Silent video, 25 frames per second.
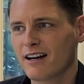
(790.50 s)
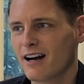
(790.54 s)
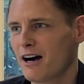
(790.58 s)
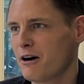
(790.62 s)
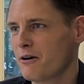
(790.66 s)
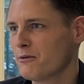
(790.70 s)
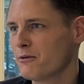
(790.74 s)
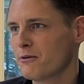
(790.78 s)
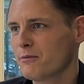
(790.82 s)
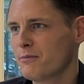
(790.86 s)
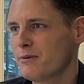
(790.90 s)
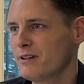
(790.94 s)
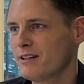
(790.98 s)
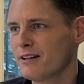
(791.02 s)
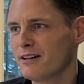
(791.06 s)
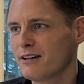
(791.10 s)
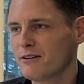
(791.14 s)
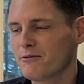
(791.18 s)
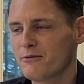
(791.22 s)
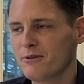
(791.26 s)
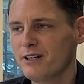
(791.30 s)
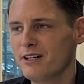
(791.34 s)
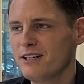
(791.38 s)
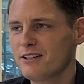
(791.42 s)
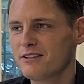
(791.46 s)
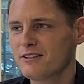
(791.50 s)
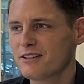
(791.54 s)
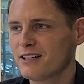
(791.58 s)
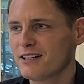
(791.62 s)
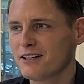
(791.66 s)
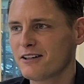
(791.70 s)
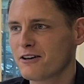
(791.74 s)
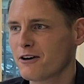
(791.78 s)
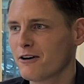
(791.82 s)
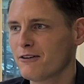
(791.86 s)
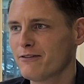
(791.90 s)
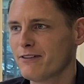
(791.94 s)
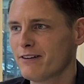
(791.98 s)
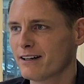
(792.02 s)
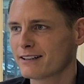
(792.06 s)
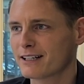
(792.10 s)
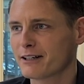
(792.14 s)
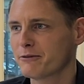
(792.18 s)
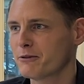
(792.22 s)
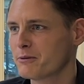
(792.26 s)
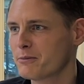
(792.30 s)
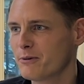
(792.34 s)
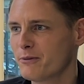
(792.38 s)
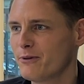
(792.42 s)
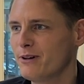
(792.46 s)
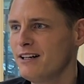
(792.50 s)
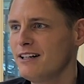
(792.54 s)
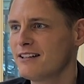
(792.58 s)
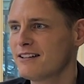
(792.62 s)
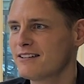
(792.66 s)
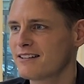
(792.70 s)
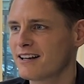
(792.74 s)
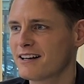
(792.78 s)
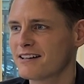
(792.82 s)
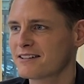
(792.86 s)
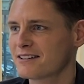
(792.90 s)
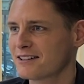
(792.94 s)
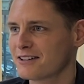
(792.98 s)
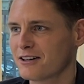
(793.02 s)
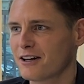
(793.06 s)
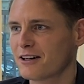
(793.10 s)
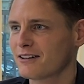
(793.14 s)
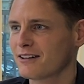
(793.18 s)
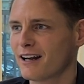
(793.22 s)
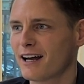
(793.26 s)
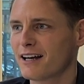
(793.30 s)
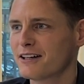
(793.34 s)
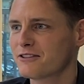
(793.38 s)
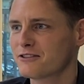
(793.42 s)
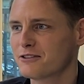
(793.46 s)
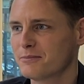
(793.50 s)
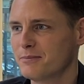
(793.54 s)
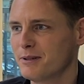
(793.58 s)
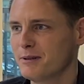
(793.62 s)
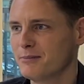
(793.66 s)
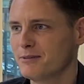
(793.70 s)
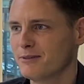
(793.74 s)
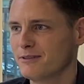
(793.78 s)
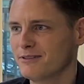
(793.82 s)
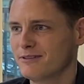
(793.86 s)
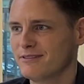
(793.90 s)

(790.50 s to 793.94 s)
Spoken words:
I would be a really shitty co-founder. I would be really tense and not nice to people.